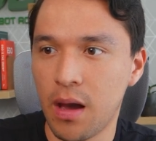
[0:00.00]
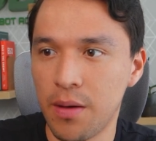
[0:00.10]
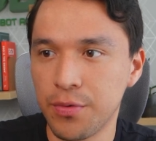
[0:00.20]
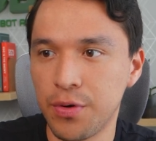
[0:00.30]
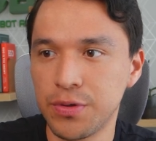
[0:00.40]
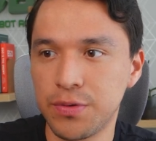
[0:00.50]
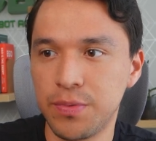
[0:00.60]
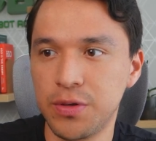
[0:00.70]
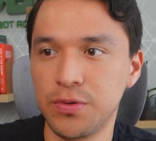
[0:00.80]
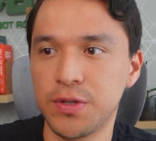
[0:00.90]
I'm going to
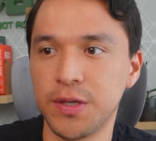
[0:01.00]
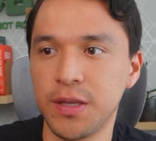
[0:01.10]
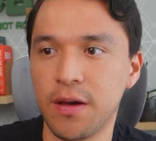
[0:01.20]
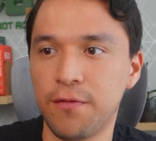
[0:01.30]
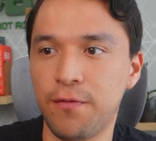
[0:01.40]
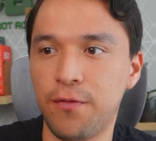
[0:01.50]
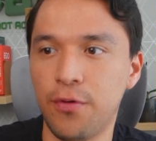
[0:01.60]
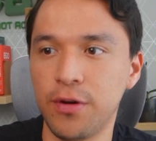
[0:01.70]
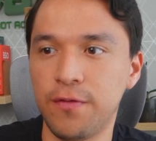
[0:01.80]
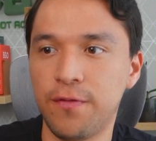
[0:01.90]
be using a
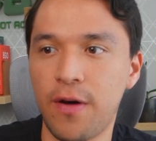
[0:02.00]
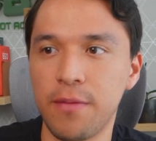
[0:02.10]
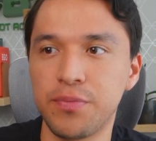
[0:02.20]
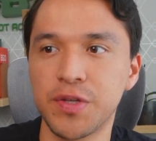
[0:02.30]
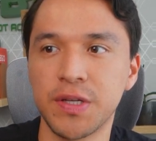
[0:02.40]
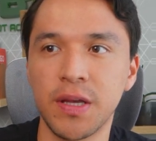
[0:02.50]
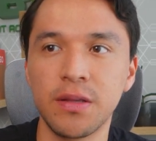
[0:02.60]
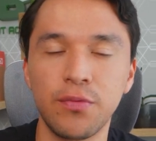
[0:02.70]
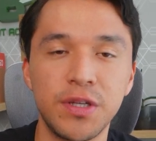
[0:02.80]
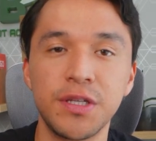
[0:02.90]

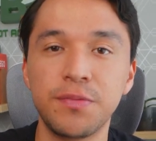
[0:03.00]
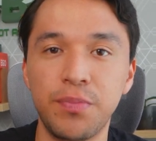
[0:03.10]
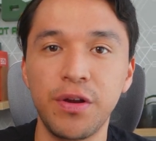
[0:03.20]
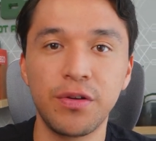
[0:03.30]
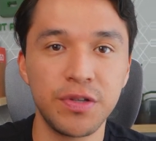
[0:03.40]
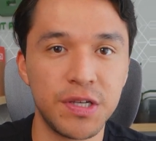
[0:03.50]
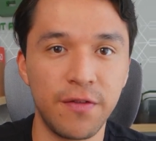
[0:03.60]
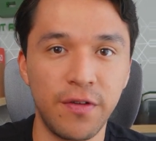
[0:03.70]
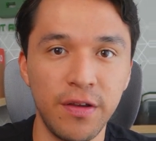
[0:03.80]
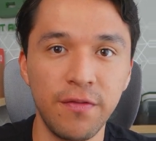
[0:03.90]
45%, which is pretty
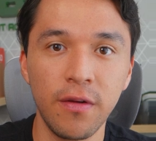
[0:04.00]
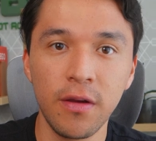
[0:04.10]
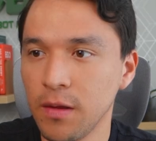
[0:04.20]
conservative.